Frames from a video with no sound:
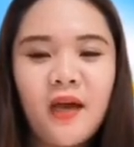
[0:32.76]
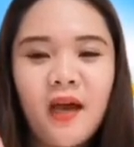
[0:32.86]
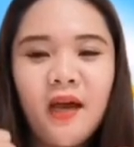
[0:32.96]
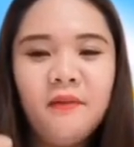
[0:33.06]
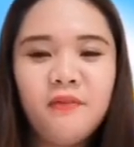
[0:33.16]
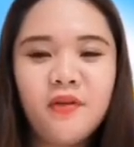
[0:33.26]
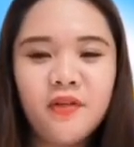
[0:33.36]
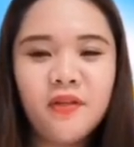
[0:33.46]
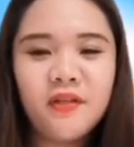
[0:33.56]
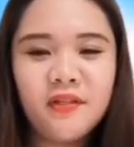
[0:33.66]
I'm
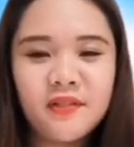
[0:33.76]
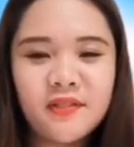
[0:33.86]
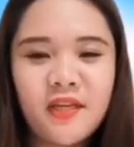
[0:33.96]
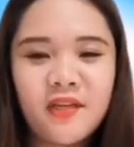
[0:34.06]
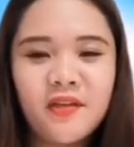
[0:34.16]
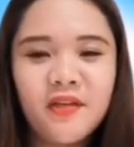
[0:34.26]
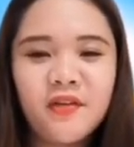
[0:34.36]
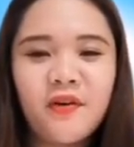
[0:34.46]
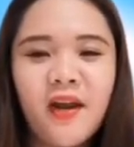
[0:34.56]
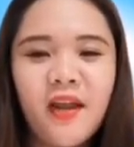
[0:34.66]
good. Say good,
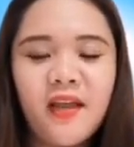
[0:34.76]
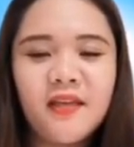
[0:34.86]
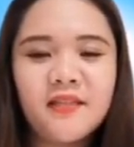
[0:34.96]
great.